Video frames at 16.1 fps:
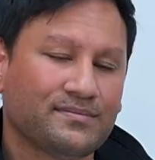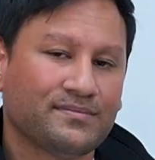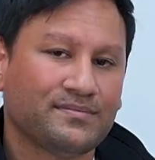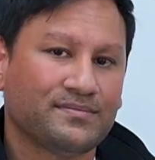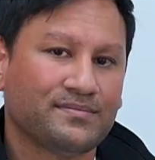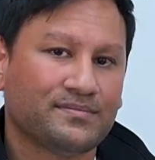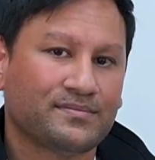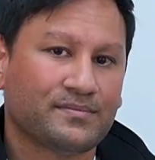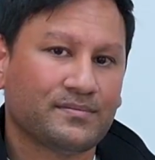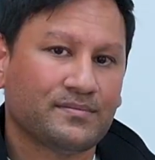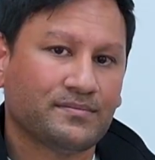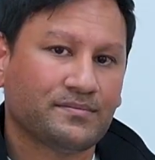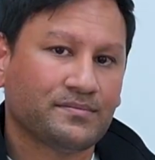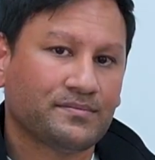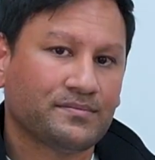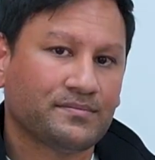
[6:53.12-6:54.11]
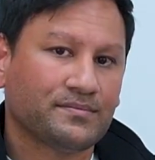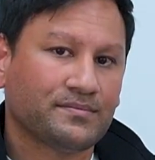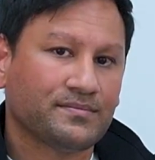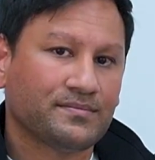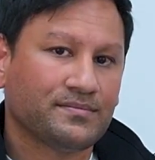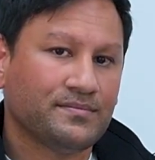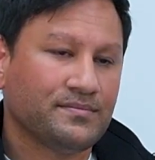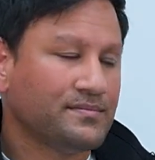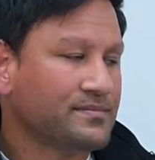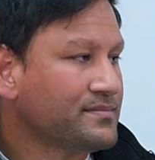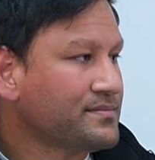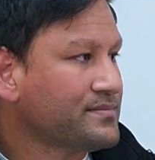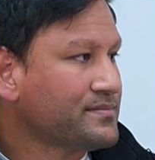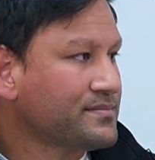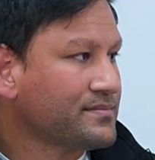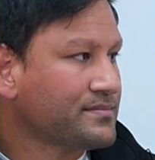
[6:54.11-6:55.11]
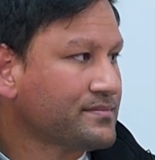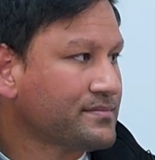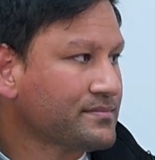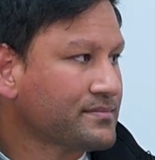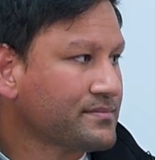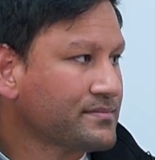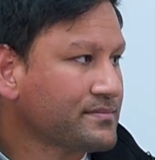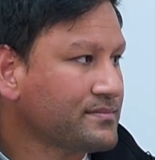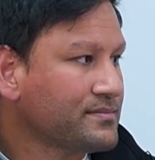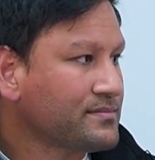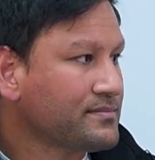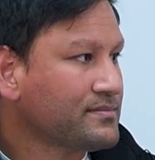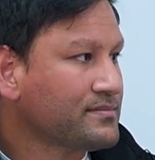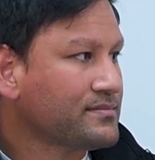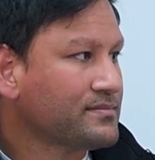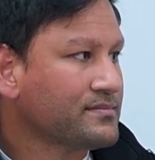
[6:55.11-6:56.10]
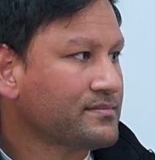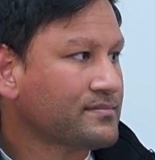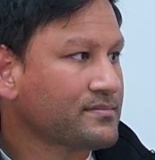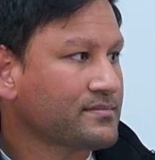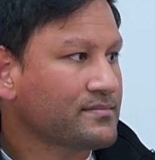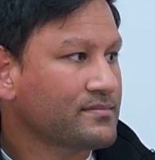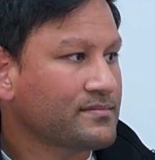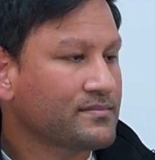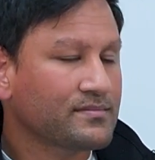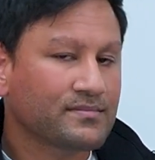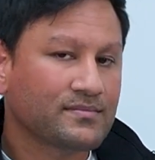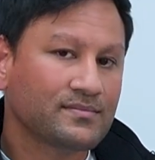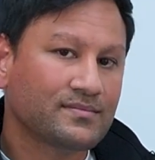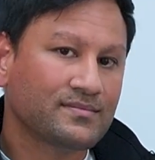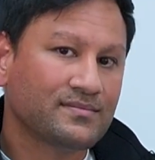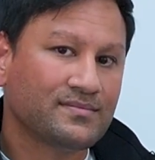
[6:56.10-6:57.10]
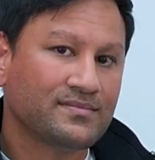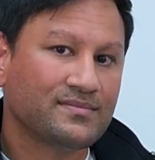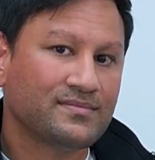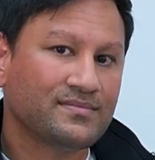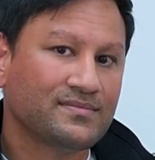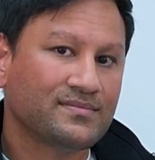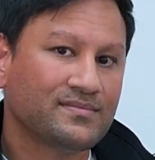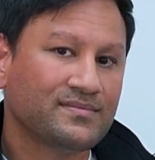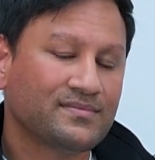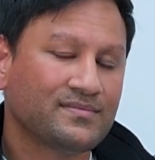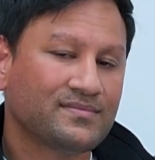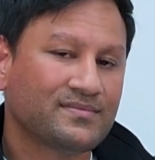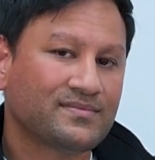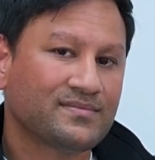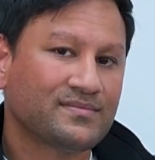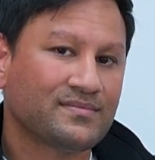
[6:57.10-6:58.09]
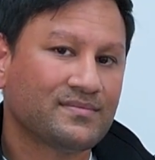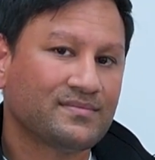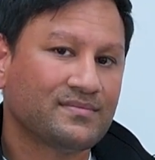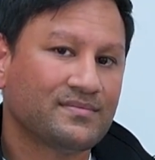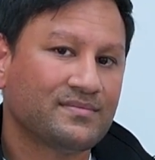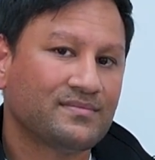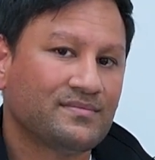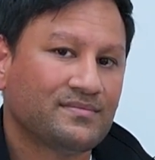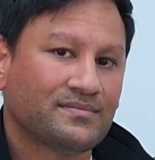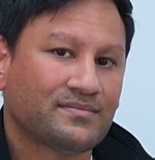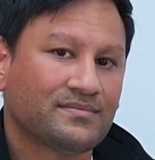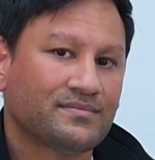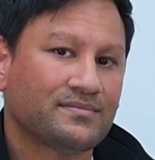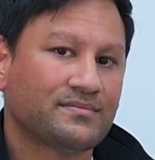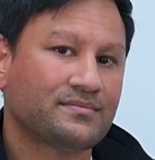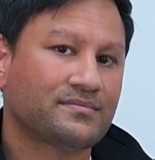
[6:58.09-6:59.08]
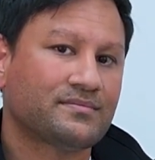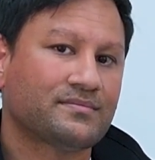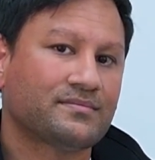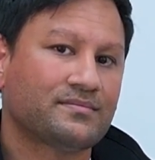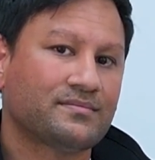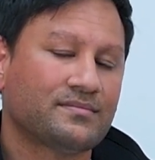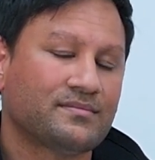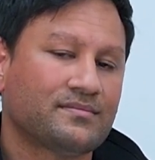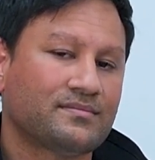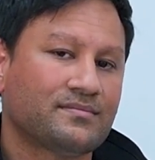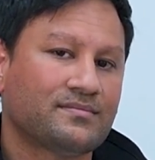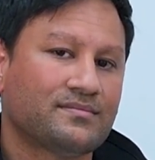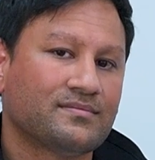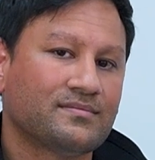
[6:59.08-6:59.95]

No words are spoken by the person on screen.